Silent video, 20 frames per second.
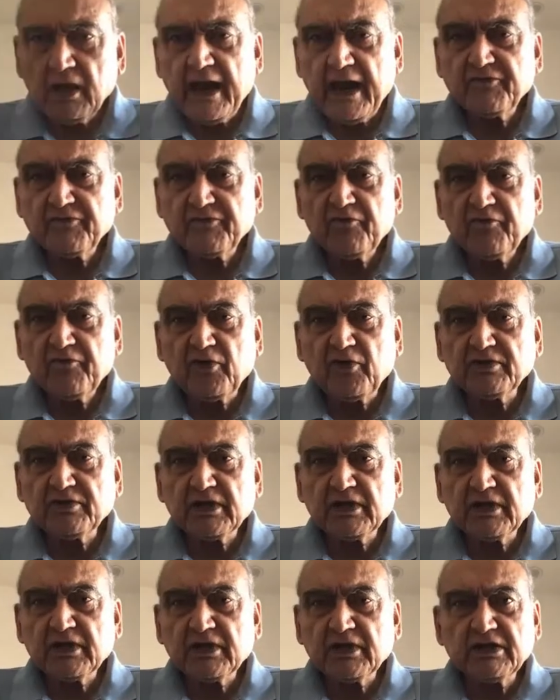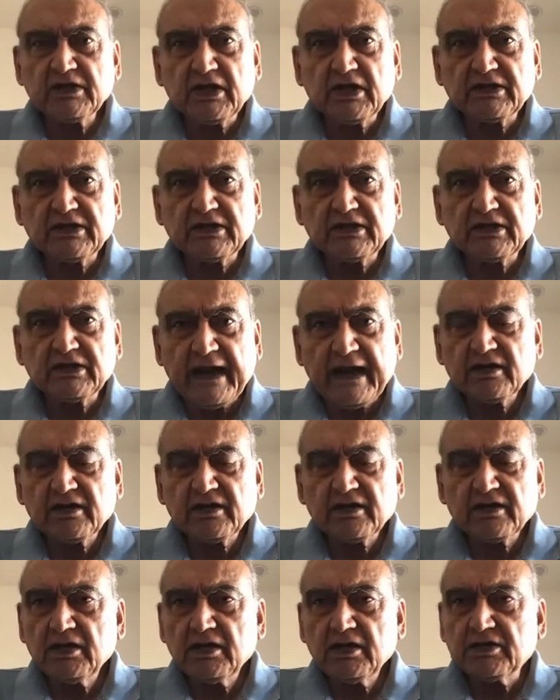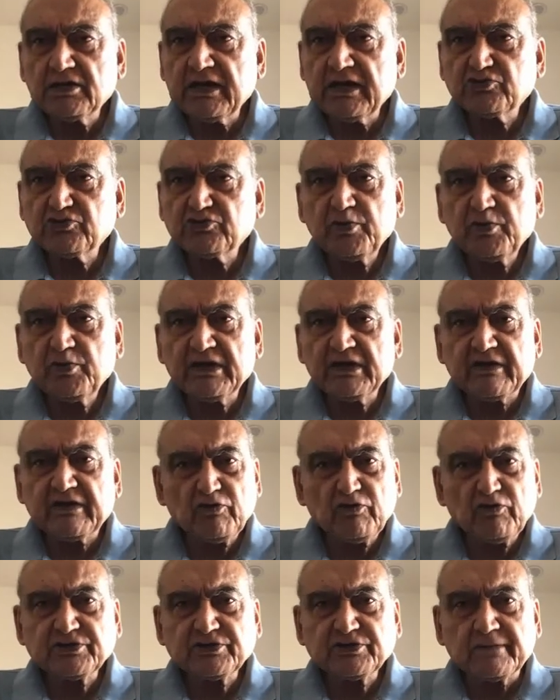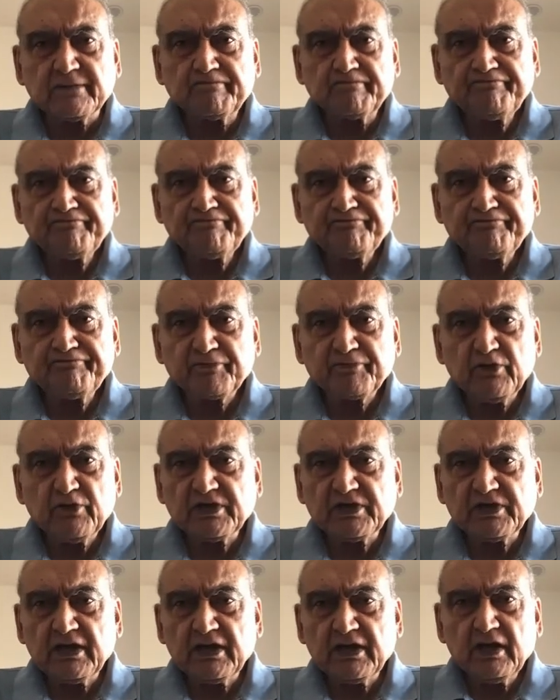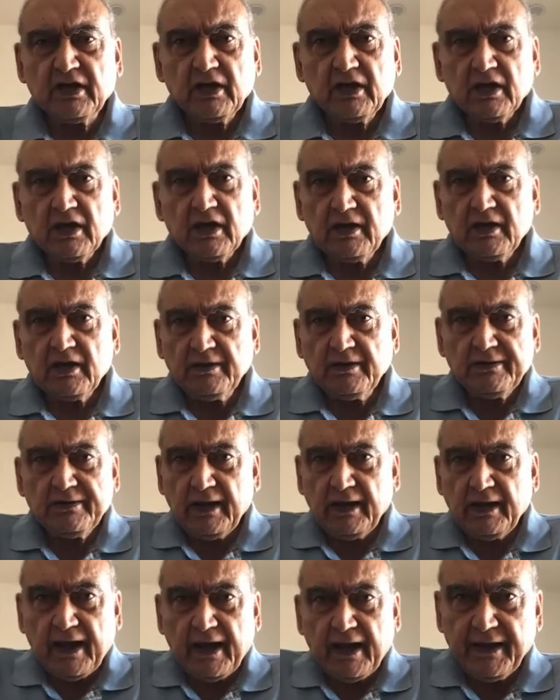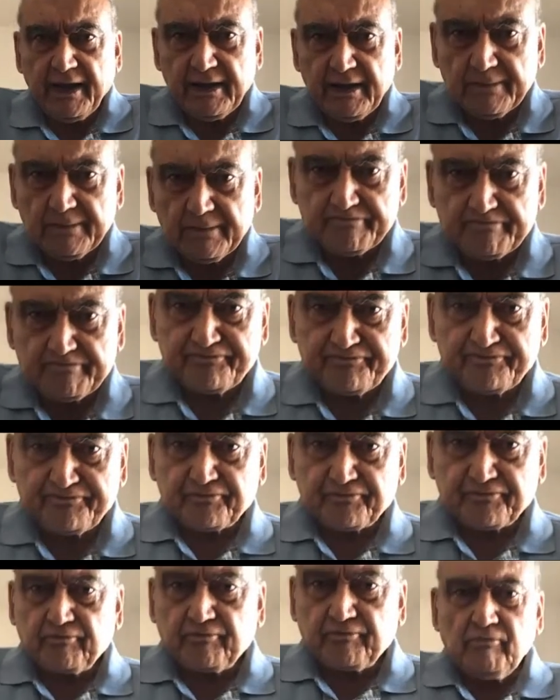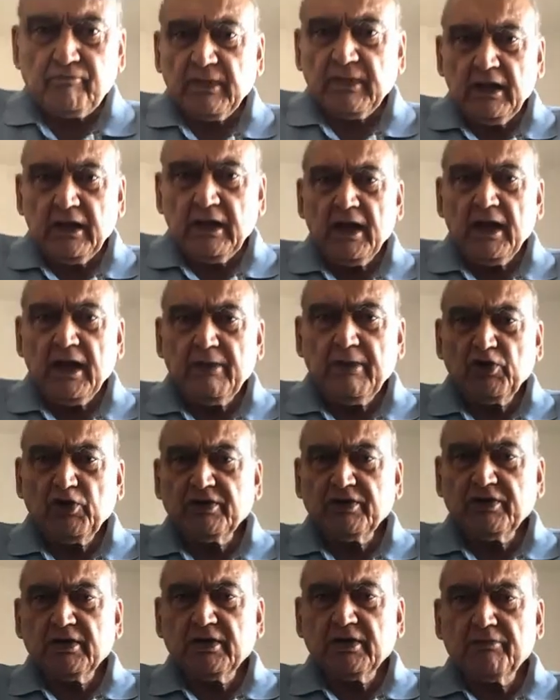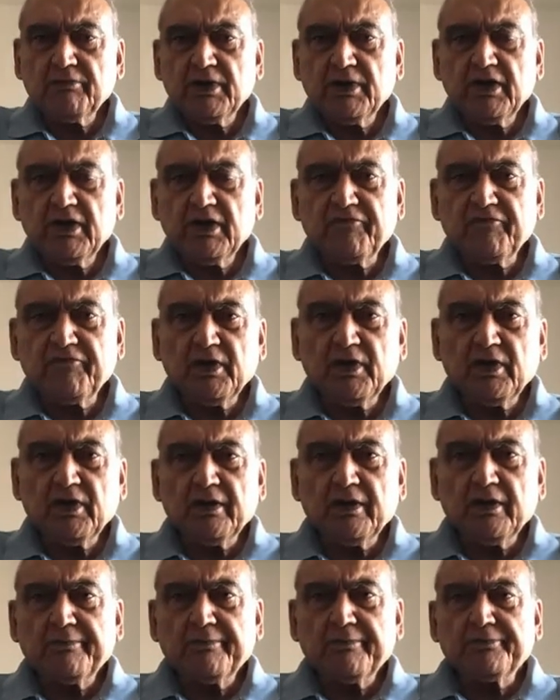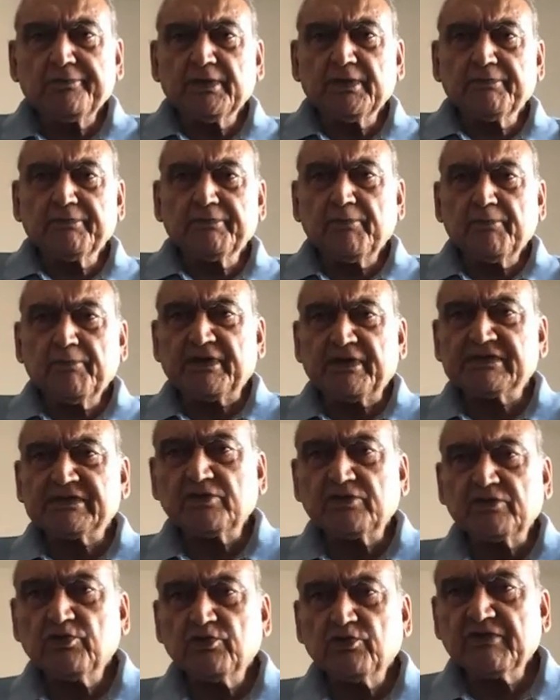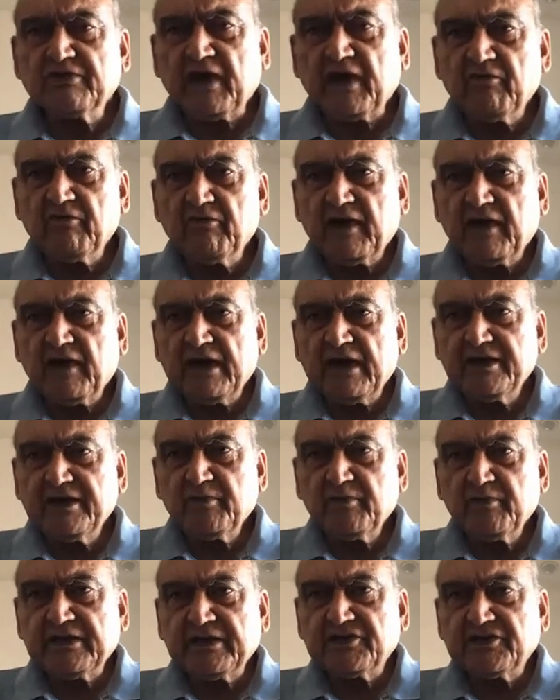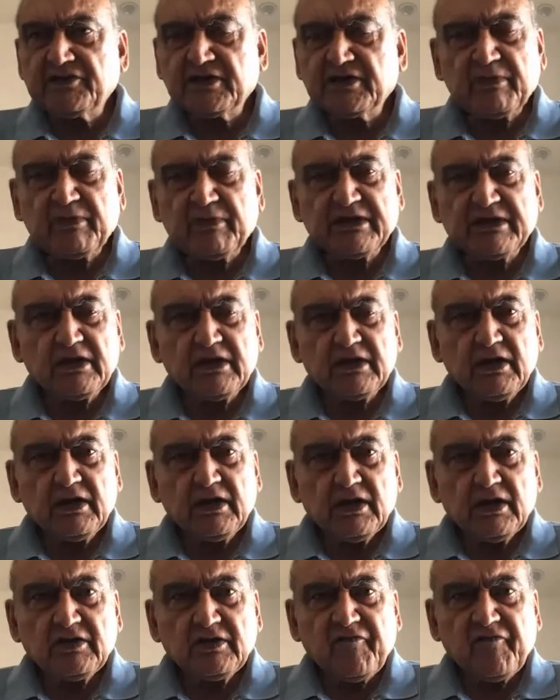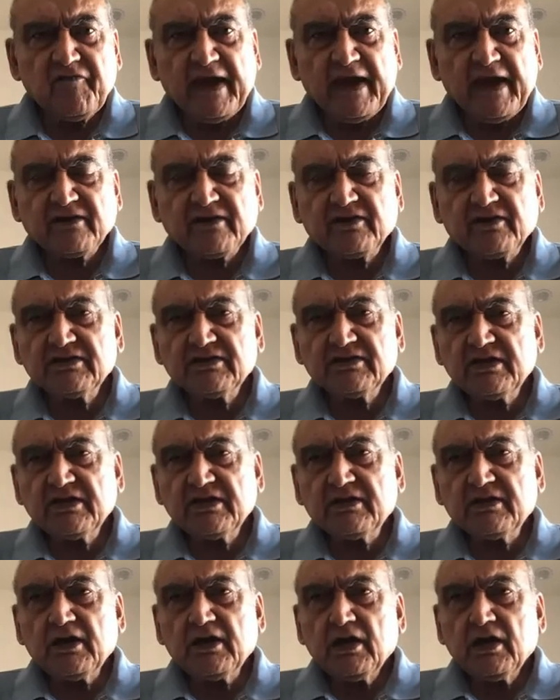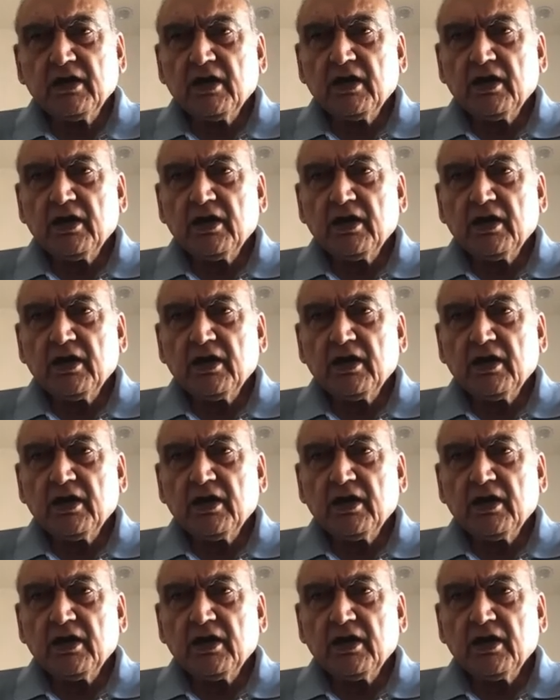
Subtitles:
And for that, there has to be a revolution. You see, I am not a person who is violent by nature, but the fact is that